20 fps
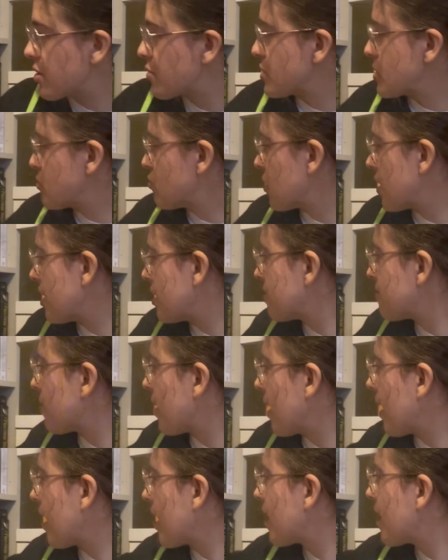was written
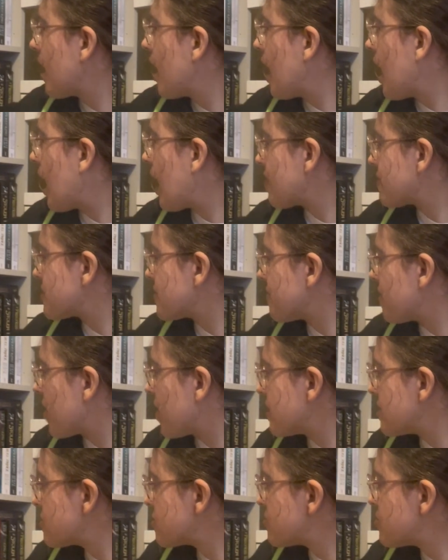by Hafsa
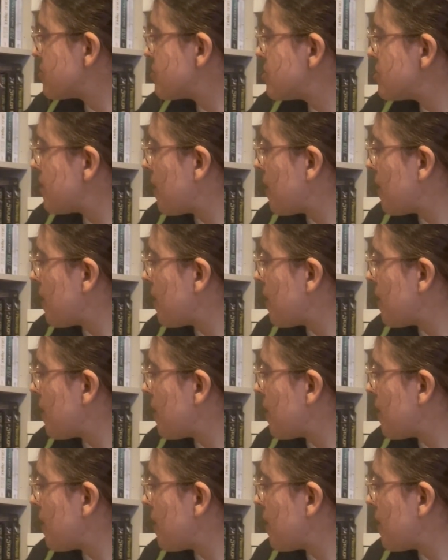Faizal,